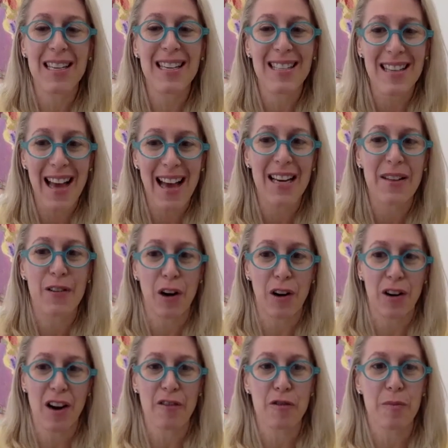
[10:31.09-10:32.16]
It is not even our
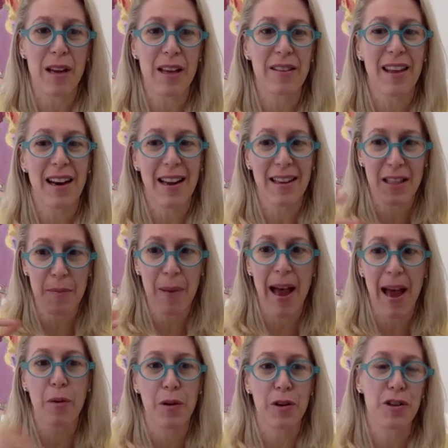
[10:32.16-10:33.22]
government that has the
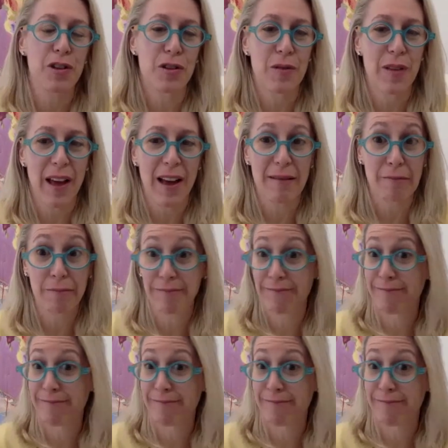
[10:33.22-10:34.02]
power to do that.